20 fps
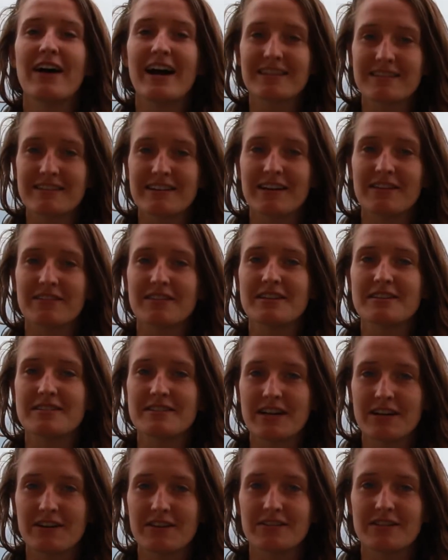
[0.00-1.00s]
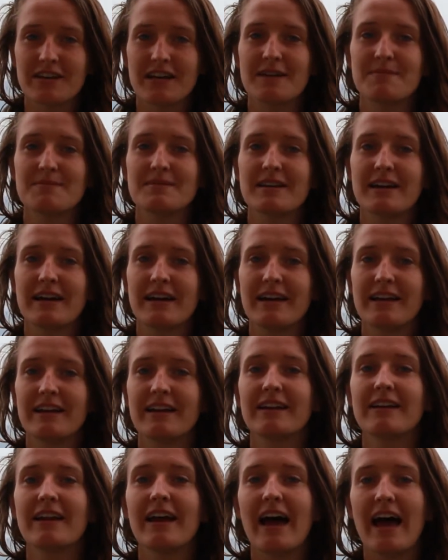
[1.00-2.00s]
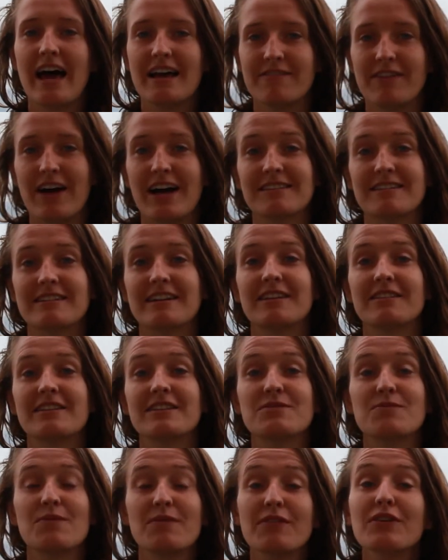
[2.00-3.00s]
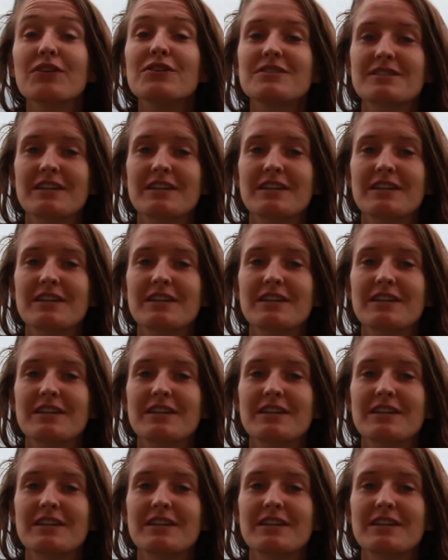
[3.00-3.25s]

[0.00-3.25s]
acted out these stereotypes and have acted out this reverse